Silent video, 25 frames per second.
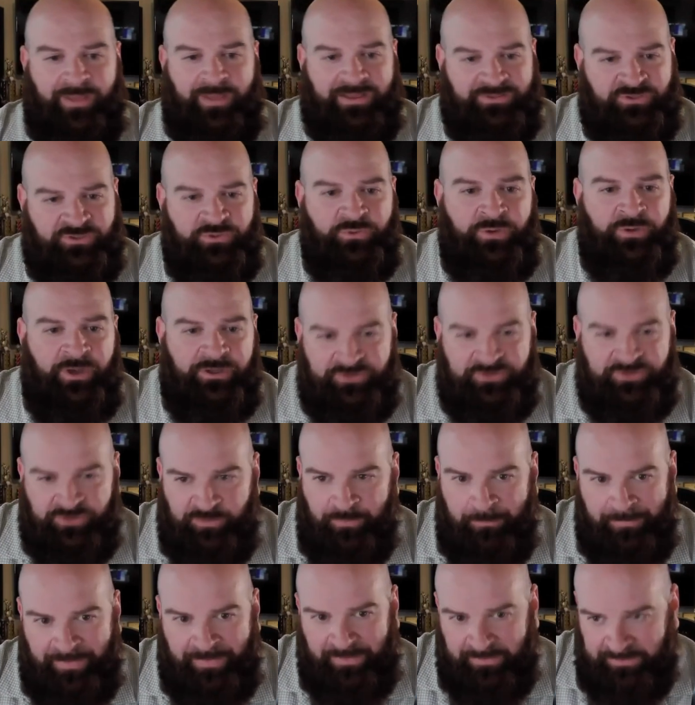about
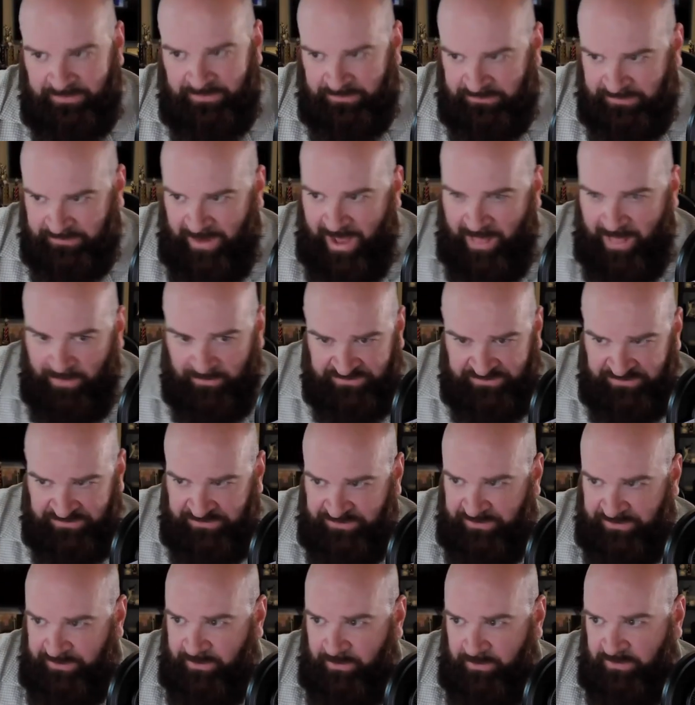$200 million a
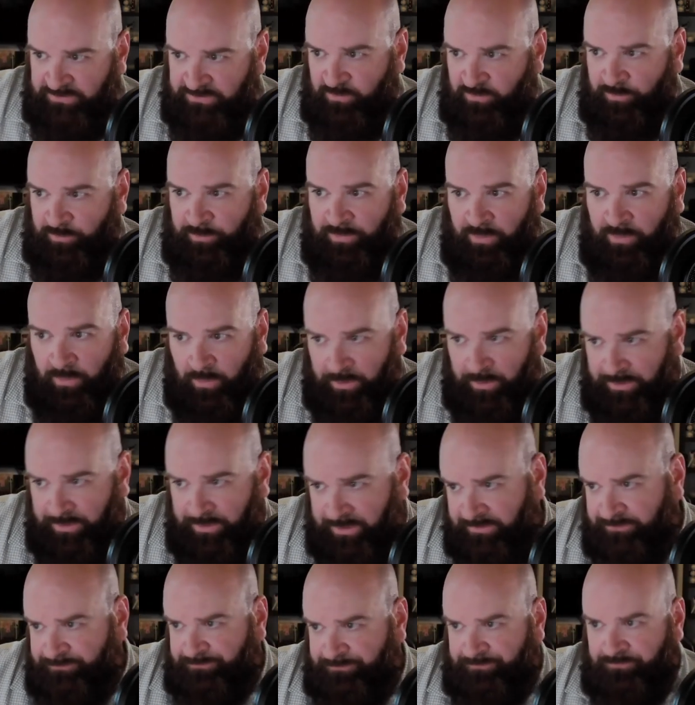year, and it's
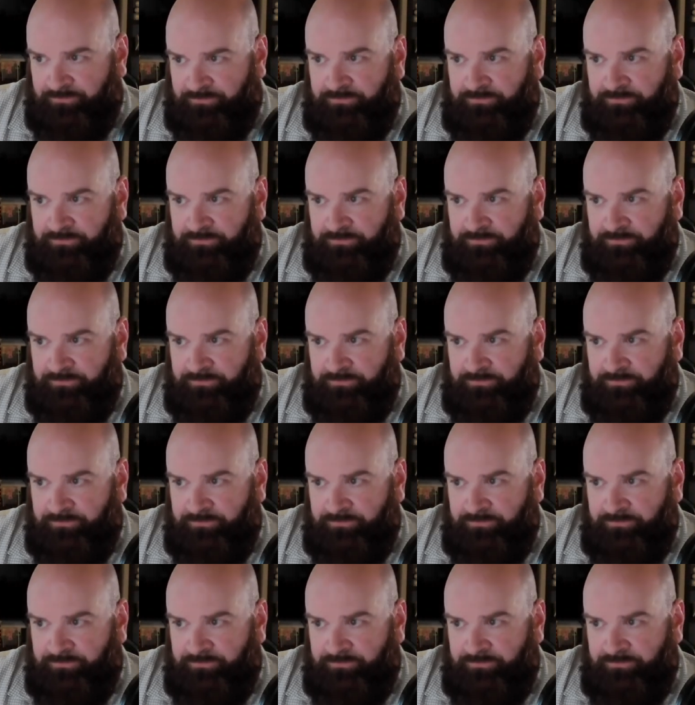reported